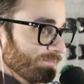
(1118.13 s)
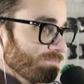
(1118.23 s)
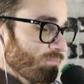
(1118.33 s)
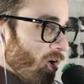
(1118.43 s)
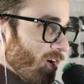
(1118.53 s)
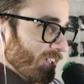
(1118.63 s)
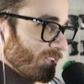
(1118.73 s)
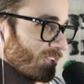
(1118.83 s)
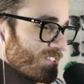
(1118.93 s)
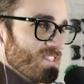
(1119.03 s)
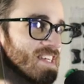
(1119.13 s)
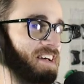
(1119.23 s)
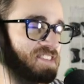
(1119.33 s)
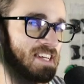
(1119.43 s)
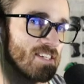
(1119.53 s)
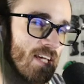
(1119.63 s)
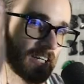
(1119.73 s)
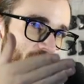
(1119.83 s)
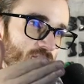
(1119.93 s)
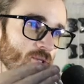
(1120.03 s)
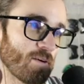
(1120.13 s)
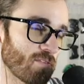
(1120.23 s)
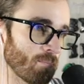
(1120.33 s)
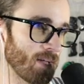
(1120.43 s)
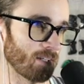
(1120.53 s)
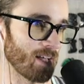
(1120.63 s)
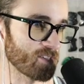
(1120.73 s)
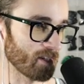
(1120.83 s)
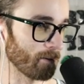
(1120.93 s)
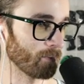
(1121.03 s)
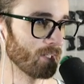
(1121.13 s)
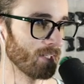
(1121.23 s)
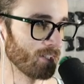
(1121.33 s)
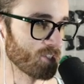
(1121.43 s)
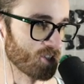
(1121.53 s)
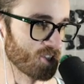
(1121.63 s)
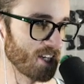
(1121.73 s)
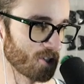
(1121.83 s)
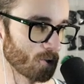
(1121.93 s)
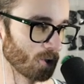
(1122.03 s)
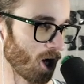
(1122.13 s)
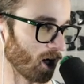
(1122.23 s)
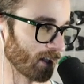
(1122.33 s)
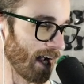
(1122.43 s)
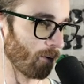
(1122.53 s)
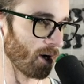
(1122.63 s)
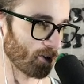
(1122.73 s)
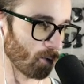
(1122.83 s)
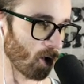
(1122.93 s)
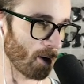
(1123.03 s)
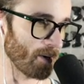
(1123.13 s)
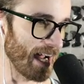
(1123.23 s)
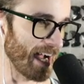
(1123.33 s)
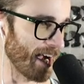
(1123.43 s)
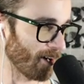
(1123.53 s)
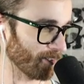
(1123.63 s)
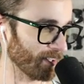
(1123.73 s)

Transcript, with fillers: Barnacles! Yeah, see, it, it cut straight from there last time. This is taking too long. I want the worm now!